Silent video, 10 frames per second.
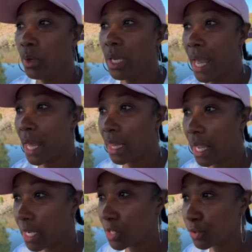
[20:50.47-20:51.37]
We had
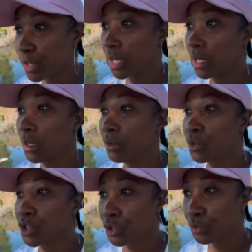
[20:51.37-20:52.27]
Ladron,
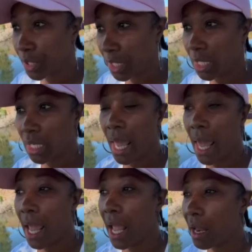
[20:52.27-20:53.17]
Jerique,
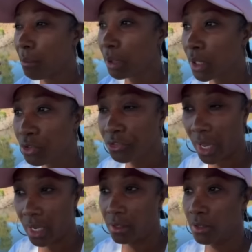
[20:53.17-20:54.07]
and
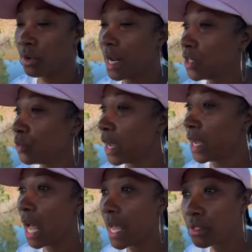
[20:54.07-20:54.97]
Blueface
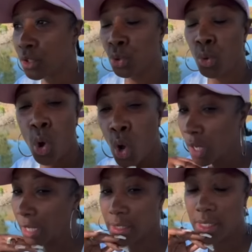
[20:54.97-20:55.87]
graduate high school
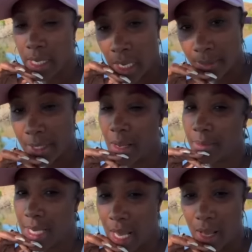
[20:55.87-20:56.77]
all at the same
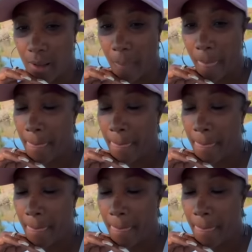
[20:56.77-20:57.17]
damn time.